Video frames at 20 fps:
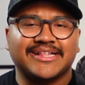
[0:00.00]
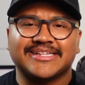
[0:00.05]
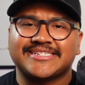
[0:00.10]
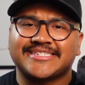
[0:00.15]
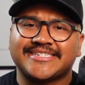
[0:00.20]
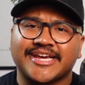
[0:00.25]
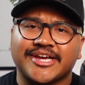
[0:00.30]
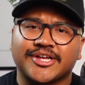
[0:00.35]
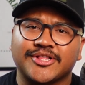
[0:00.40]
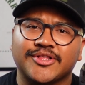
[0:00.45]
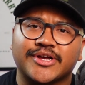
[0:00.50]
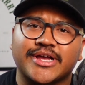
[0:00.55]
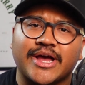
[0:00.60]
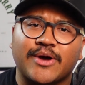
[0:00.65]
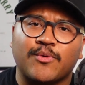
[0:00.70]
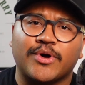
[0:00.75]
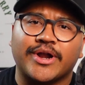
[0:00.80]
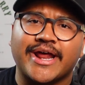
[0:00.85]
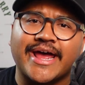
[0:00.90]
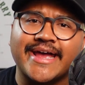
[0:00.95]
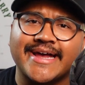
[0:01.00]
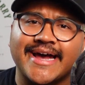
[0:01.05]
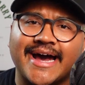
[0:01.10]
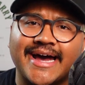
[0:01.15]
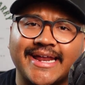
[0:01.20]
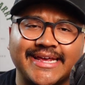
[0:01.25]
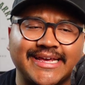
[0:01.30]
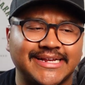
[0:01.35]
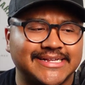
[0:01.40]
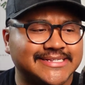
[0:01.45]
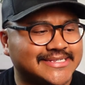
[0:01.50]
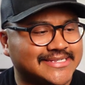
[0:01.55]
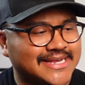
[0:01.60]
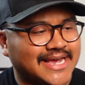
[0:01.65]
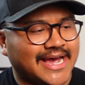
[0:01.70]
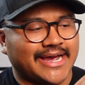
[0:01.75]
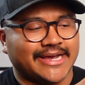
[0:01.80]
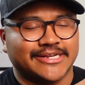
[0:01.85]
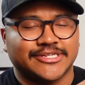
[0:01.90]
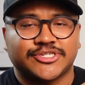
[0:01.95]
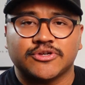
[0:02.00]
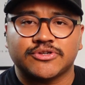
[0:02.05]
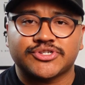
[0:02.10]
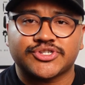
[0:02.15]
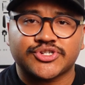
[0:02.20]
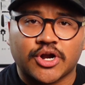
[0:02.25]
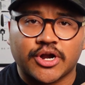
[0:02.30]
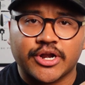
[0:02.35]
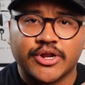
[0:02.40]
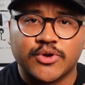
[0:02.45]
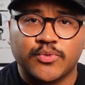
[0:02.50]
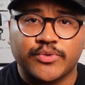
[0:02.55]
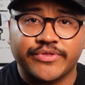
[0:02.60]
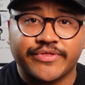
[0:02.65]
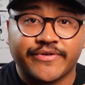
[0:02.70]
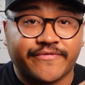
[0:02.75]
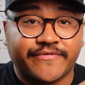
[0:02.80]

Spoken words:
let's take a look at what I got inside. So starting with the